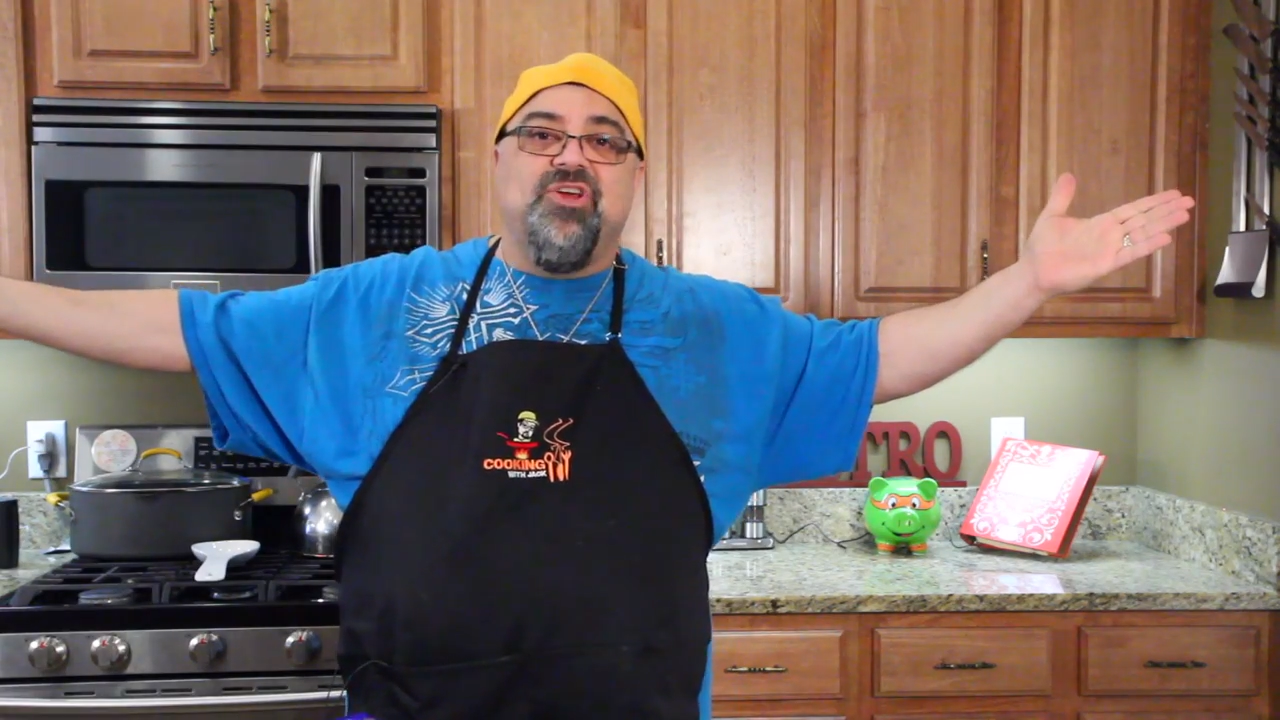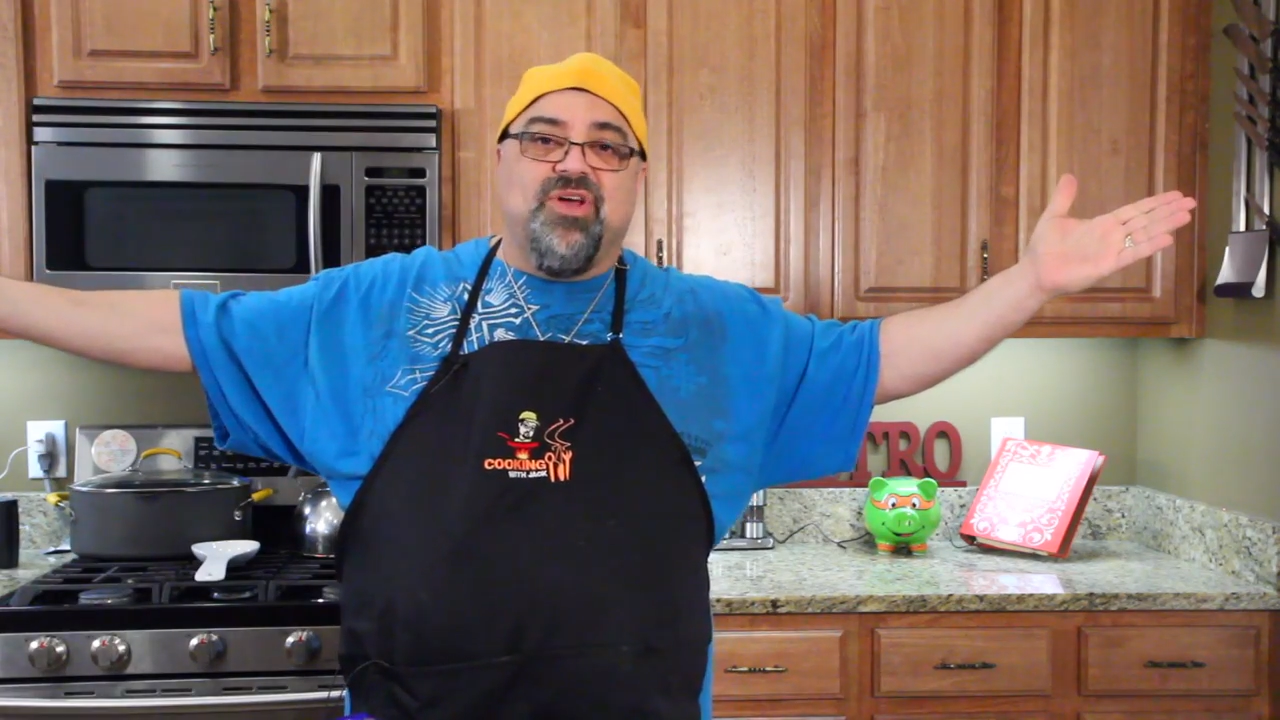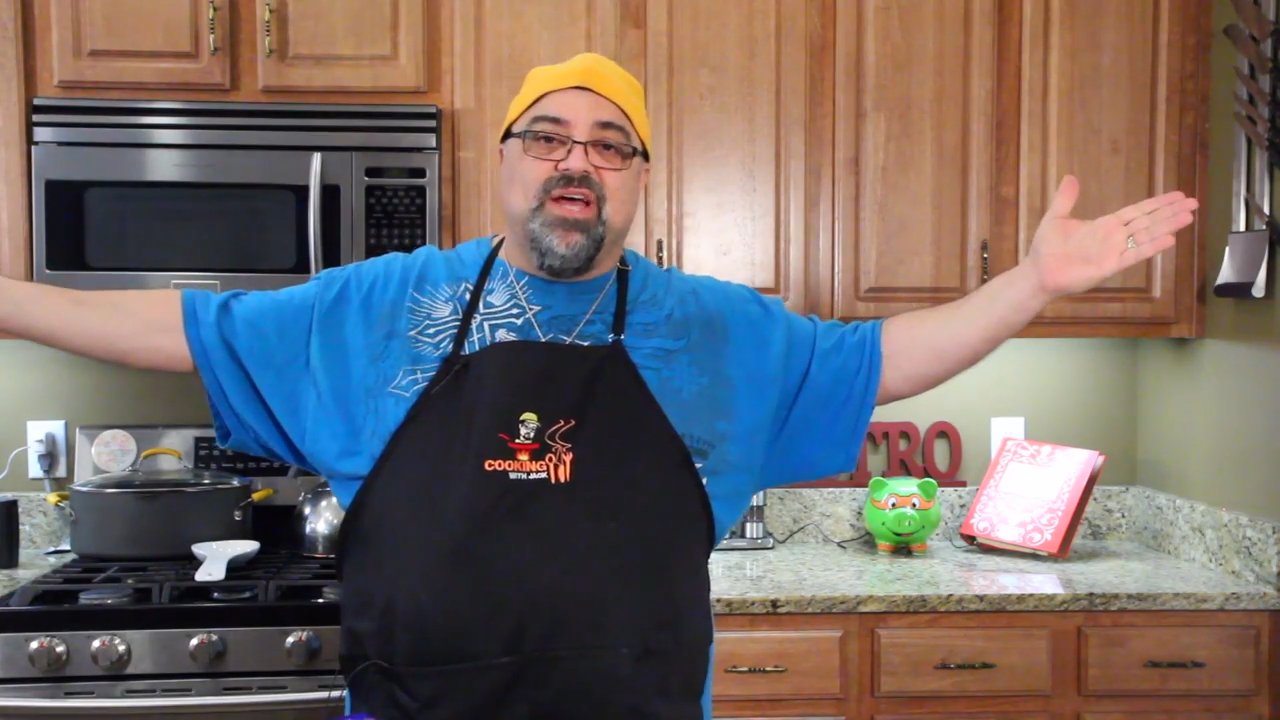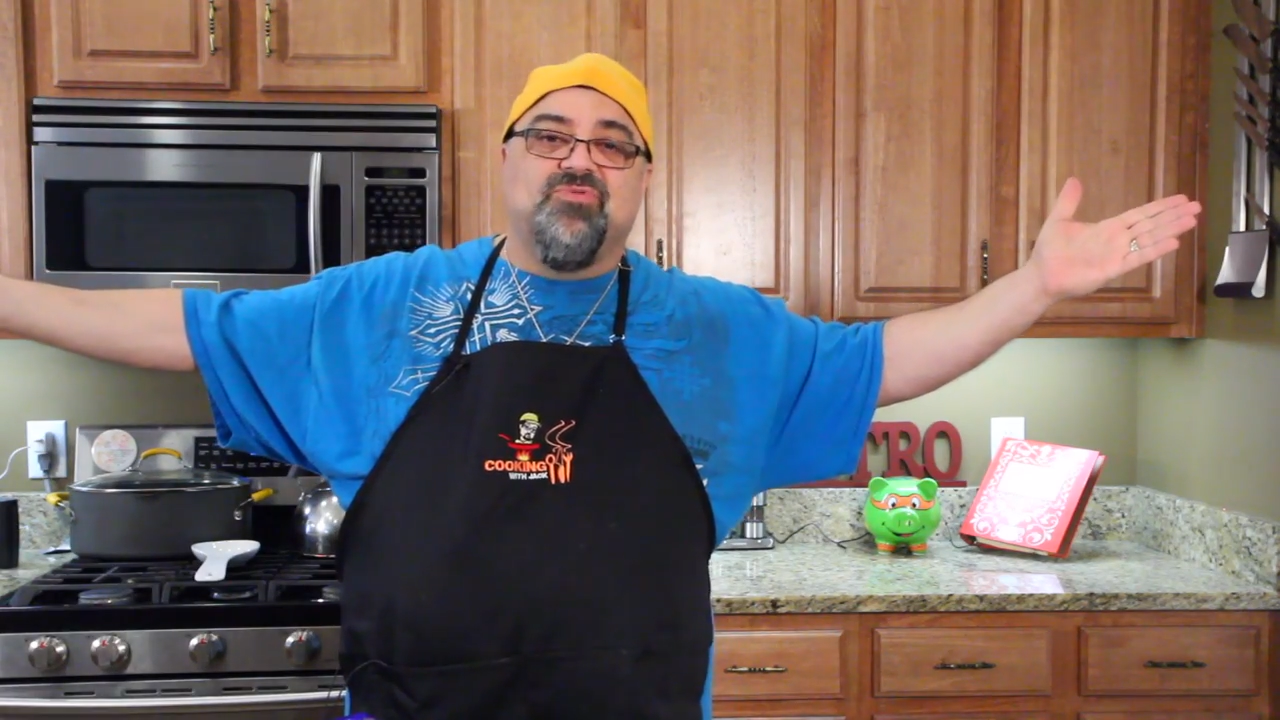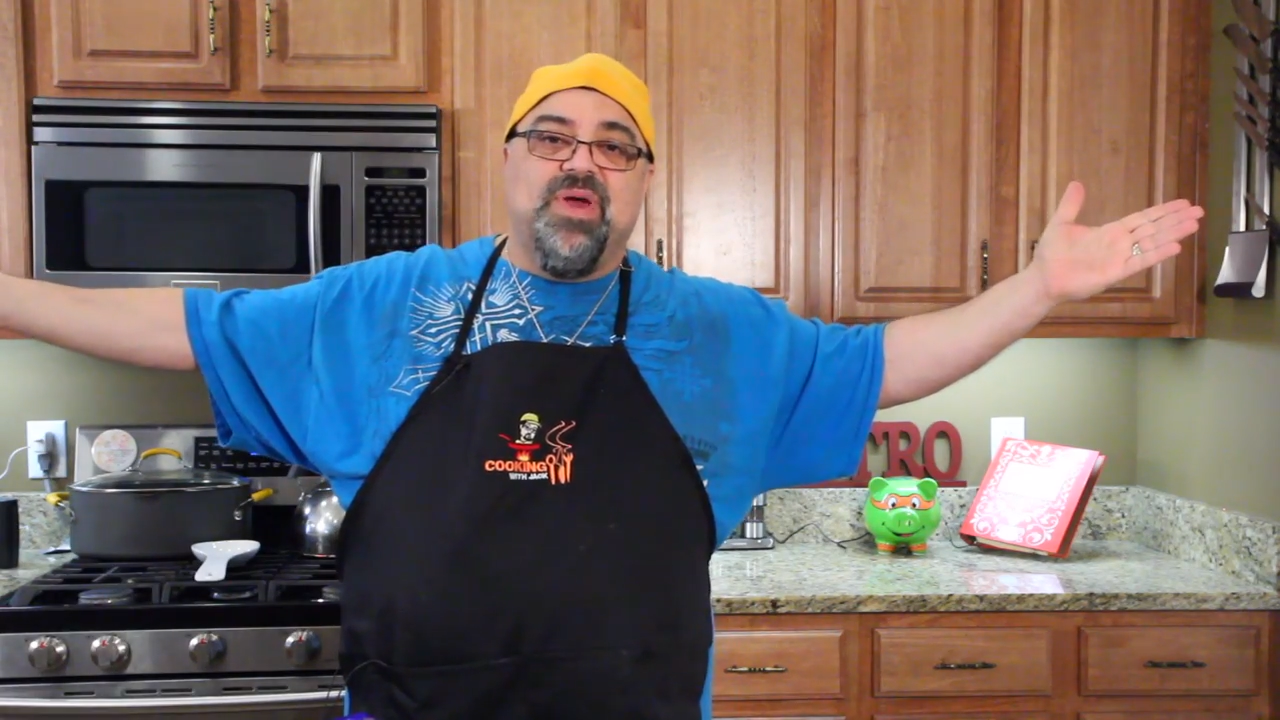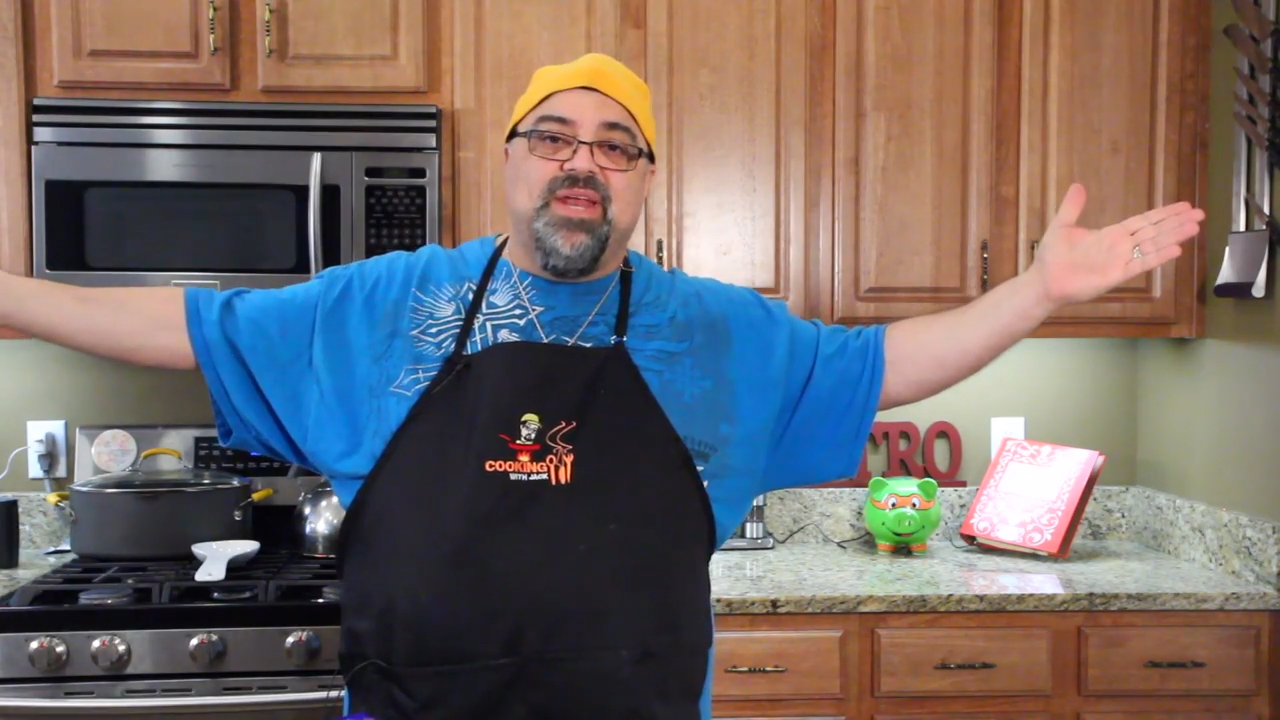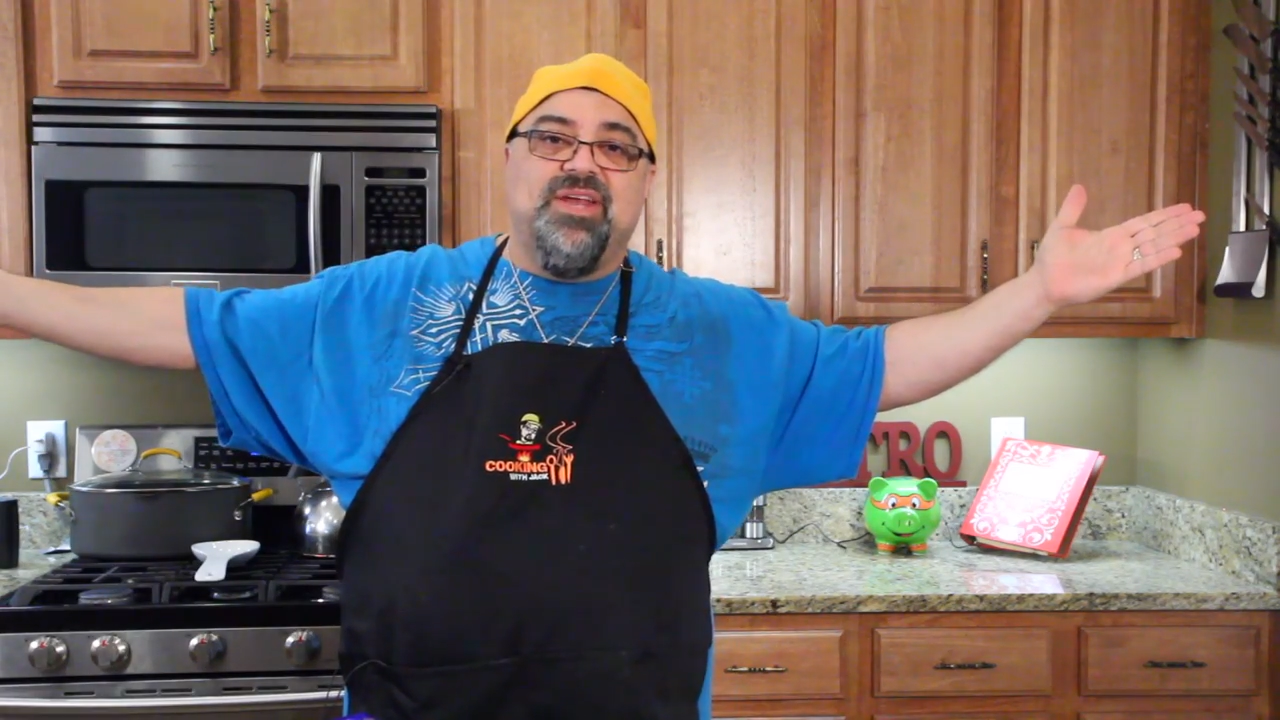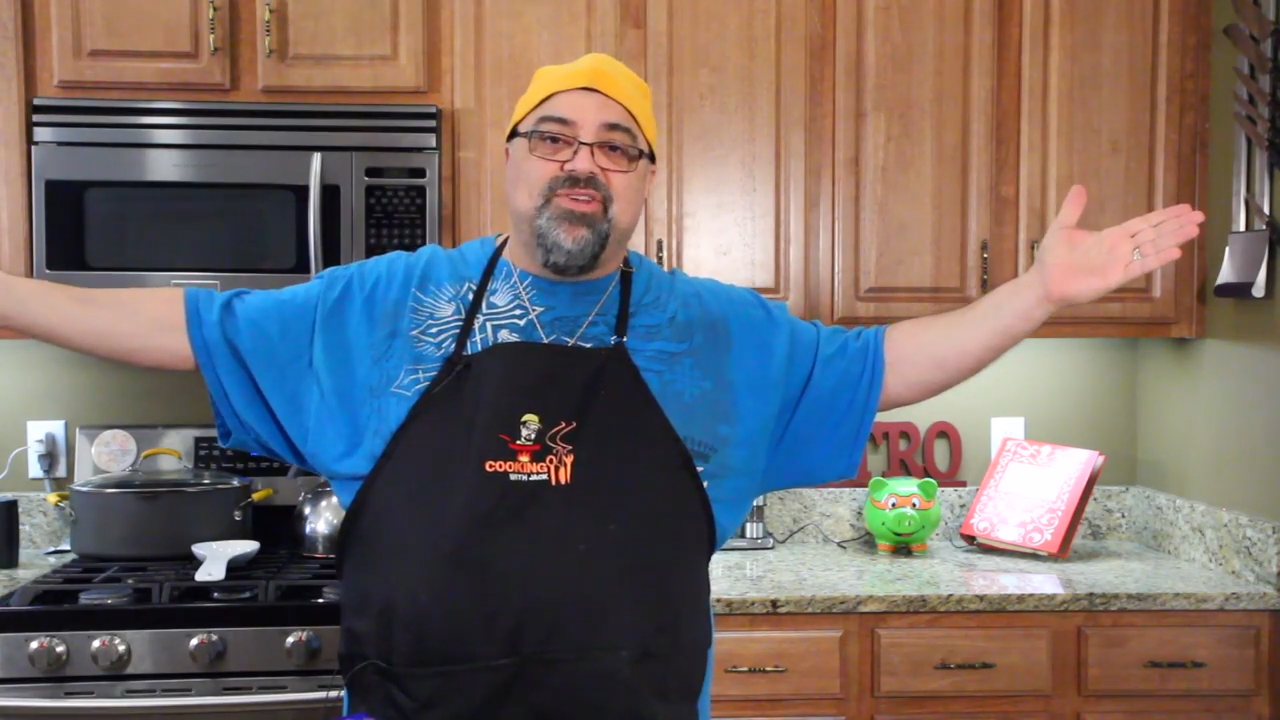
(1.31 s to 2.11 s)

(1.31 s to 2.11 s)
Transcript: Are you guys ready to